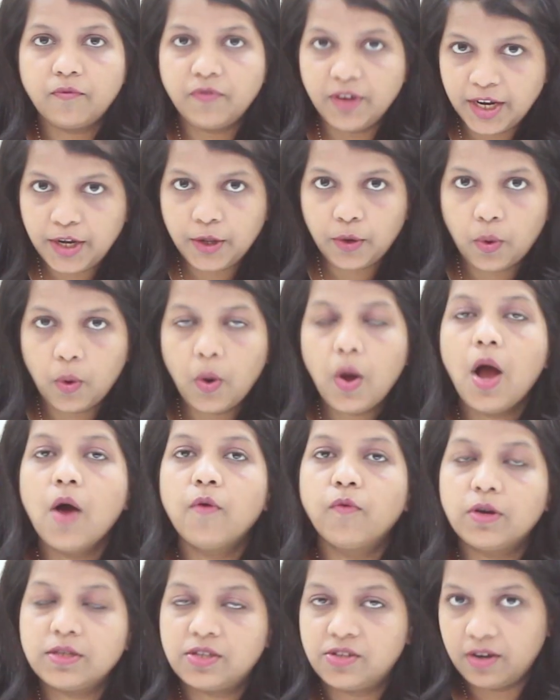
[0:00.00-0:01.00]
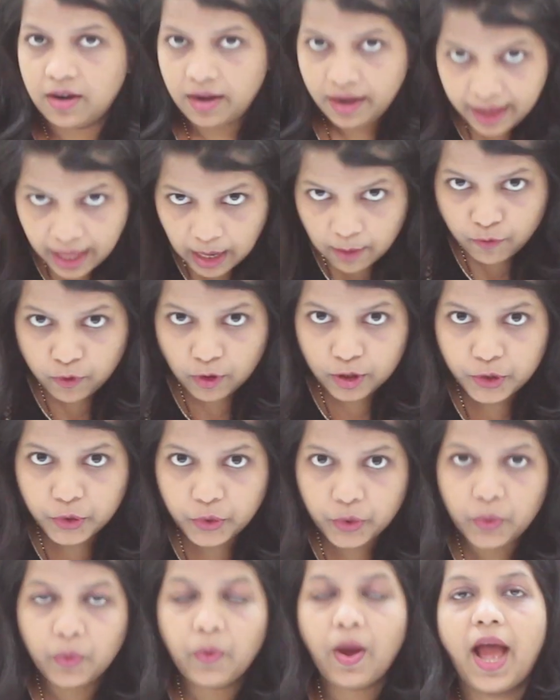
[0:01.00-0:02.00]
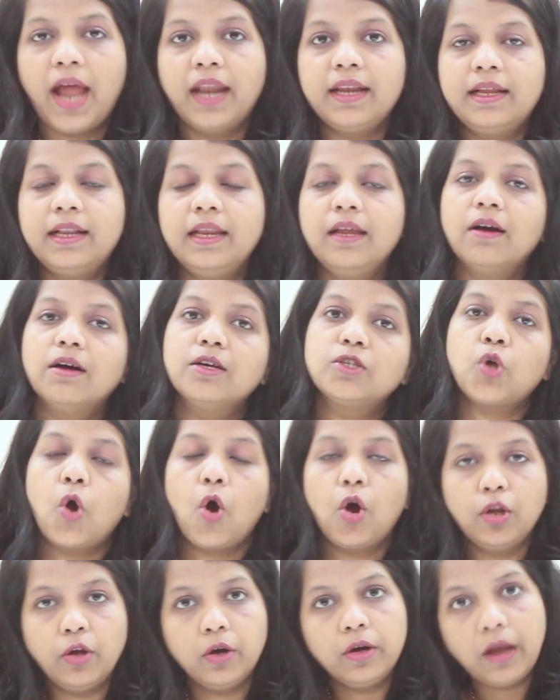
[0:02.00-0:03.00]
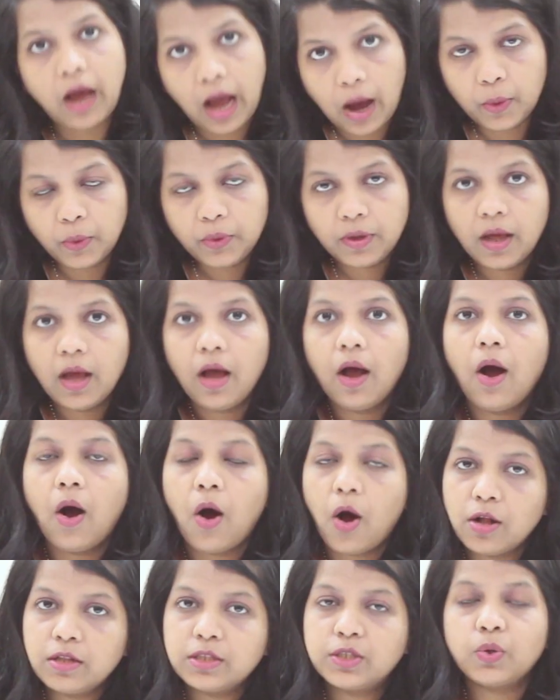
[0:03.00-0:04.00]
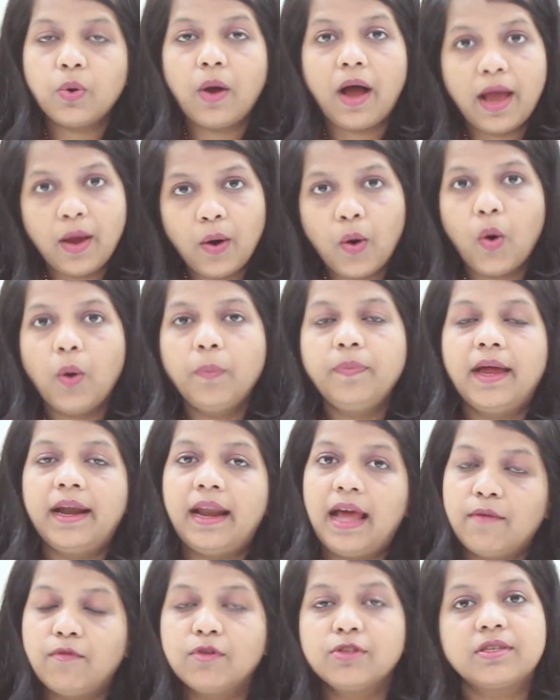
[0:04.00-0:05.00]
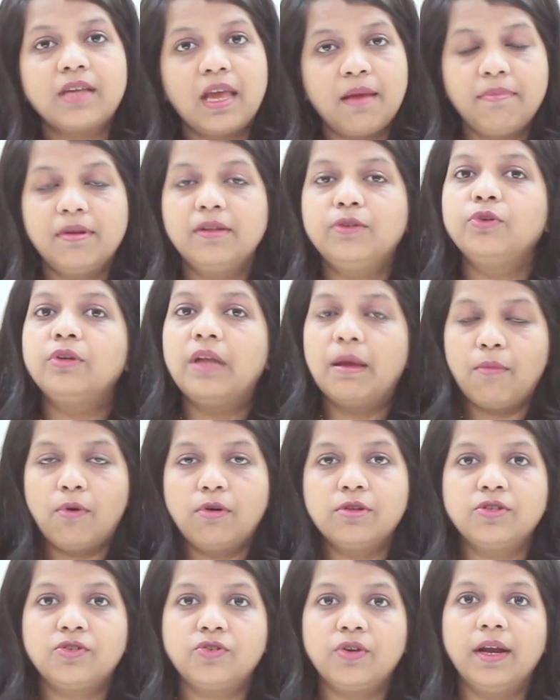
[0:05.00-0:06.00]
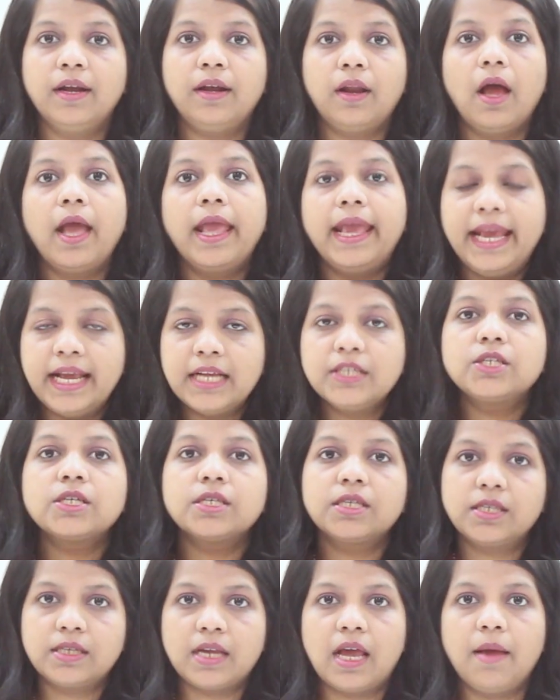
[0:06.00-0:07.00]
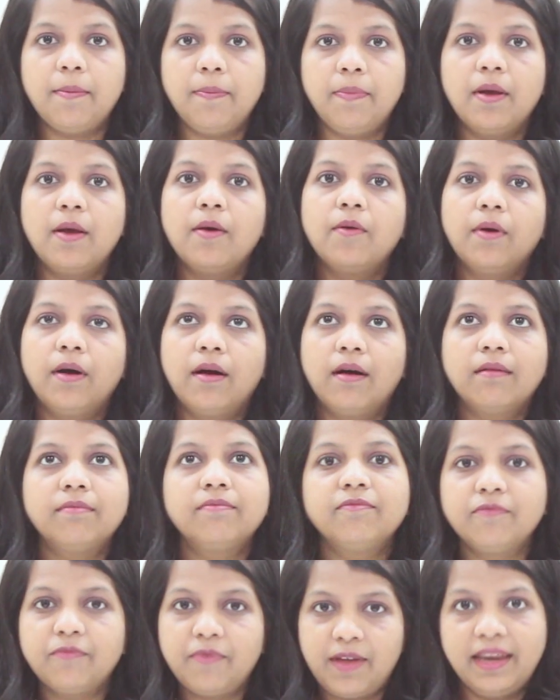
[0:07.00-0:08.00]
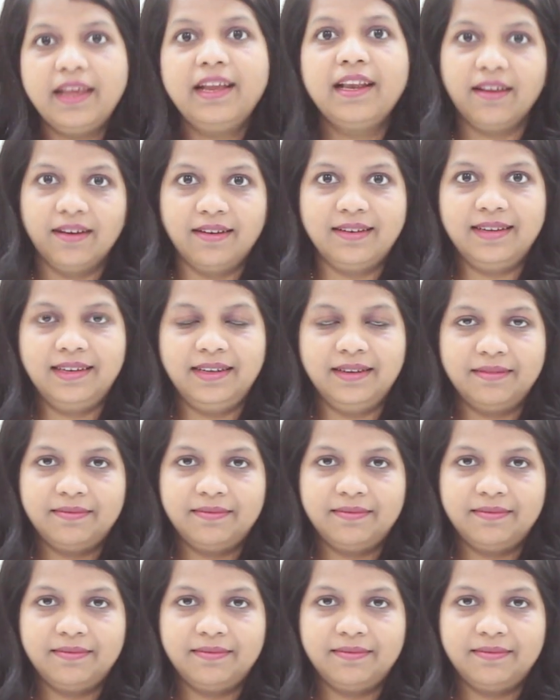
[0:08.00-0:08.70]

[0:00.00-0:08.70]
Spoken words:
video was really helpful to you and clears all your doubt. Also, I hope that I was able to demonstrate each step very clearly.